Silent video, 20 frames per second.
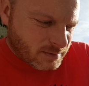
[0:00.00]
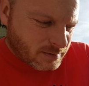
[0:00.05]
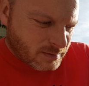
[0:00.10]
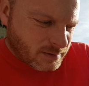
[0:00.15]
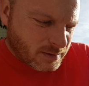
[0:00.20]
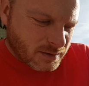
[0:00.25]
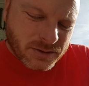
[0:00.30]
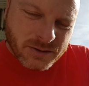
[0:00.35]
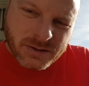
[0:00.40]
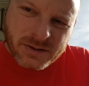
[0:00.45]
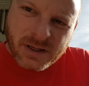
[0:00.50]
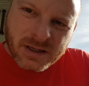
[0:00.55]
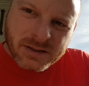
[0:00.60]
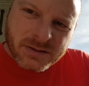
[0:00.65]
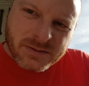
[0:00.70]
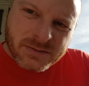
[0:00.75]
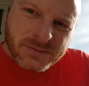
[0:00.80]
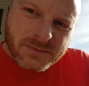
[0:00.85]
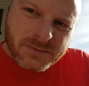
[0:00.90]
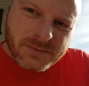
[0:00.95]
is it
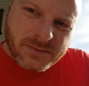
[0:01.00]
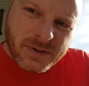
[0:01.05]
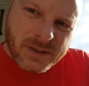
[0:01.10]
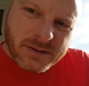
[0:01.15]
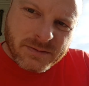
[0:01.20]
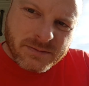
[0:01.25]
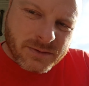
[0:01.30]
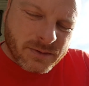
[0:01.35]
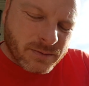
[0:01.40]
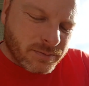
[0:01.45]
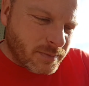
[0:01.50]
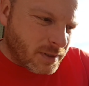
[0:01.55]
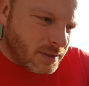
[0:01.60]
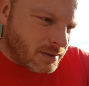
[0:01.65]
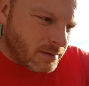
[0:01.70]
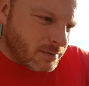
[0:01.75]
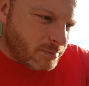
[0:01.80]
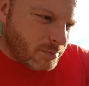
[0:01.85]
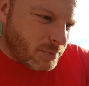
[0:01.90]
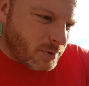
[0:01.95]
2,000 feet per,
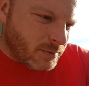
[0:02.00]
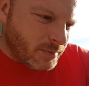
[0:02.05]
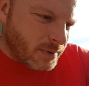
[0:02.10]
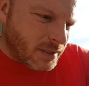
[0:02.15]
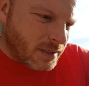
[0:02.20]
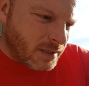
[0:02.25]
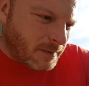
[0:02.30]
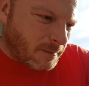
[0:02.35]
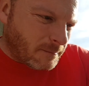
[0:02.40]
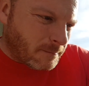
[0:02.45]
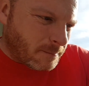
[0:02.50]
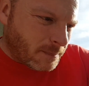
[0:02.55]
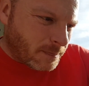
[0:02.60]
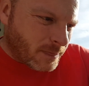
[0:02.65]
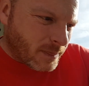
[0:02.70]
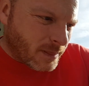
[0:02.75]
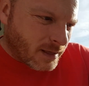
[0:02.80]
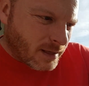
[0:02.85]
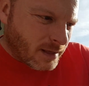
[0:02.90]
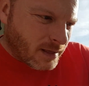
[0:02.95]
min per minute?
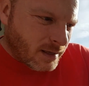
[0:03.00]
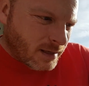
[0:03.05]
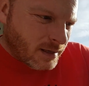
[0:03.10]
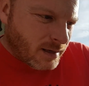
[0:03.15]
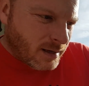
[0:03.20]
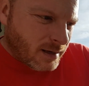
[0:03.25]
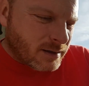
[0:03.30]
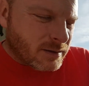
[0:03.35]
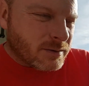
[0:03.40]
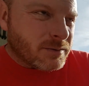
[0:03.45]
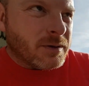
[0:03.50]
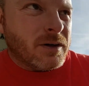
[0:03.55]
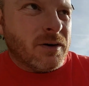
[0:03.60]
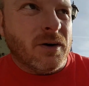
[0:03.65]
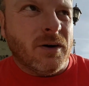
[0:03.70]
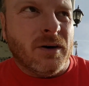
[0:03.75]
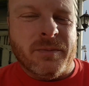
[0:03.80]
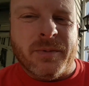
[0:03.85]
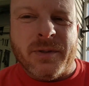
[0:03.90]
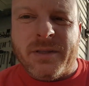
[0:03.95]
I don't
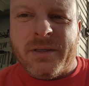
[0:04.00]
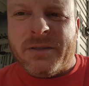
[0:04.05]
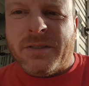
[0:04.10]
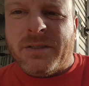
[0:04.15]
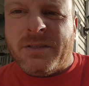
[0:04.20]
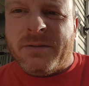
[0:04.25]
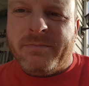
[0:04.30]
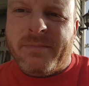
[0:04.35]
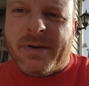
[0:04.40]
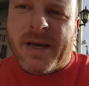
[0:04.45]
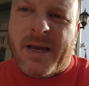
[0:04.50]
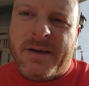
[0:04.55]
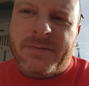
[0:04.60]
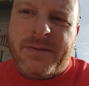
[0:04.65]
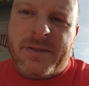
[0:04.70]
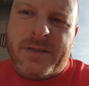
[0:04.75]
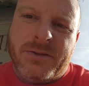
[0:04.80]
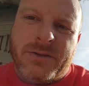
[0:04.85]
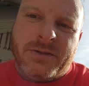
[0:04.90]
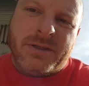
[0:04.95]
recall, but there's some math
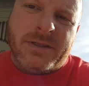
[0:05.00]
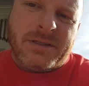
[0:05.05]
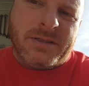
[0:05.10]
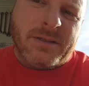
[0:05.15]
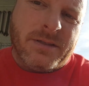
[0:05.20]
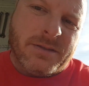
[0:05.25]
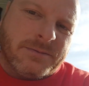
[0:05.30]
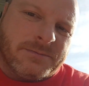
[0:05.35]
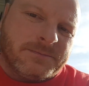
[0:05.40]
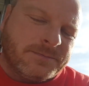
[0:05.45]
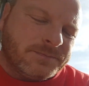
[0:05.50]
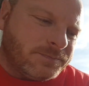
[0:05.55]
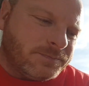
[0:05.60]
that you can do.